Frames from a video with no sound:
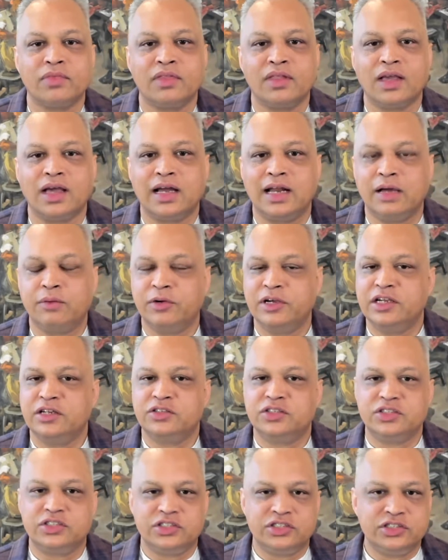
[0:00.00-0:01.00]
And I want you
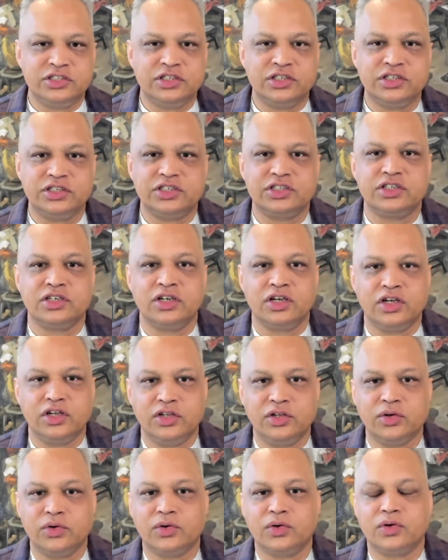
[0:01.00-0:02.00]
to search
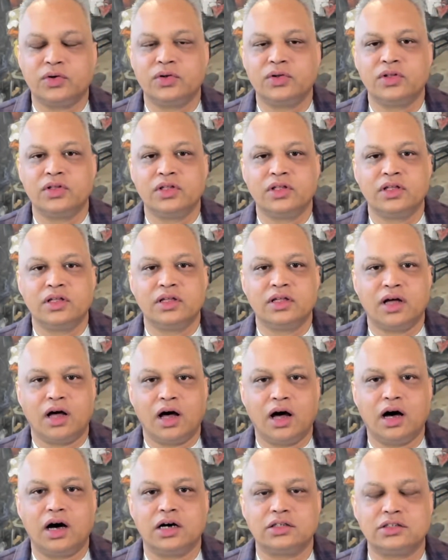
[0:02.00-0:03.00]
your
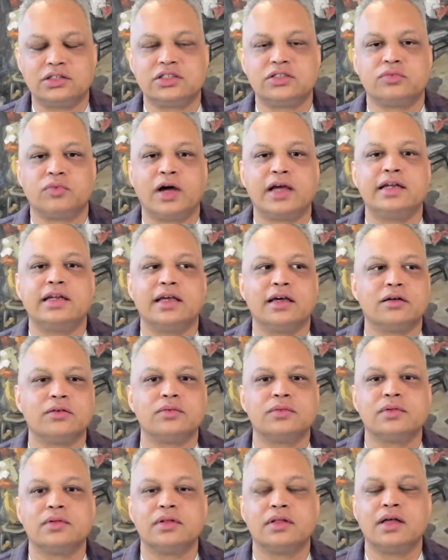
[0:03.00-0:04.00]
hearts right now.
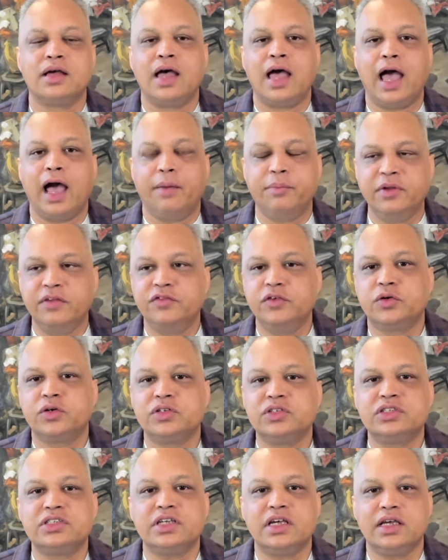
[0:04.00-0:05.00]
How many of you can
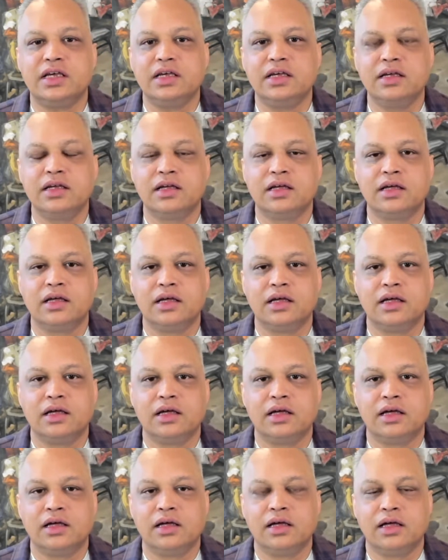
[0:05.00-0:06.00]
see
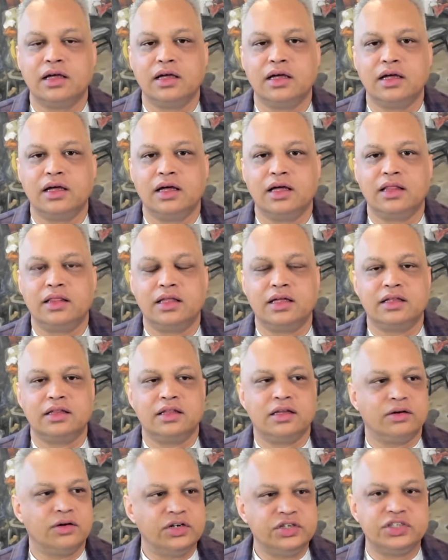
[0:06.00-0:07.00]
that
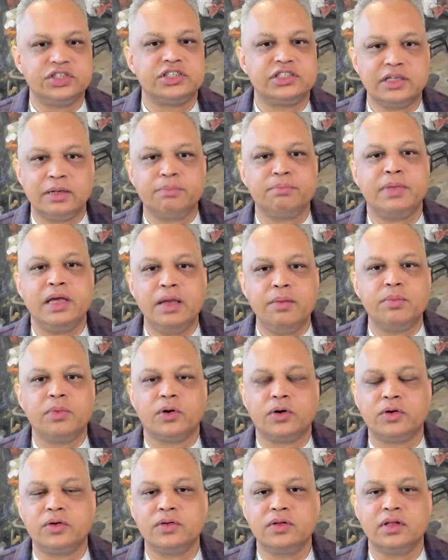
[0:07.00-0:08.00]
there are just some
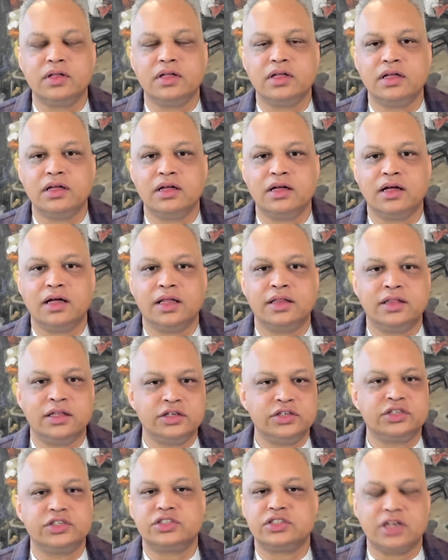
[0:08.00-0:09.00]
people that
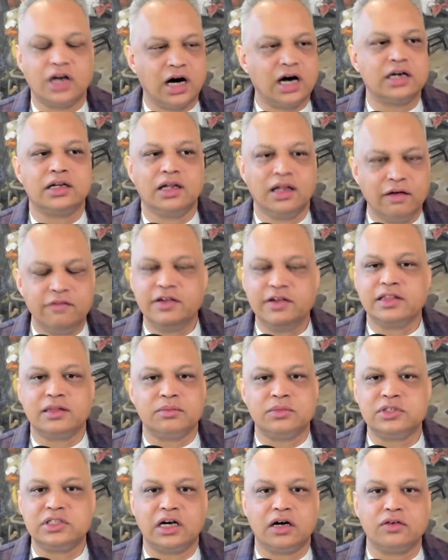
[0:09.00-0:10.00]
just aren't loving
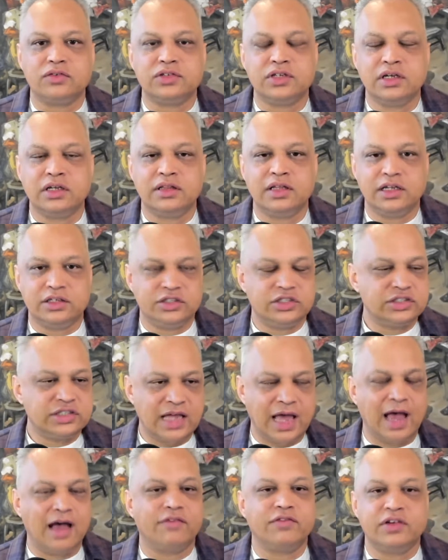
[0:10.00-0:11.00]
themselves, that just
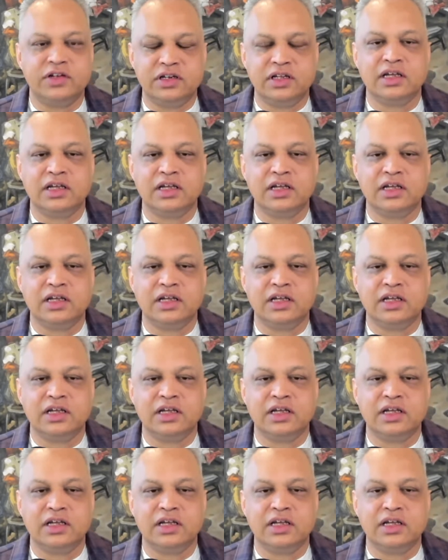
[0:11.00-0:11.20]
haven't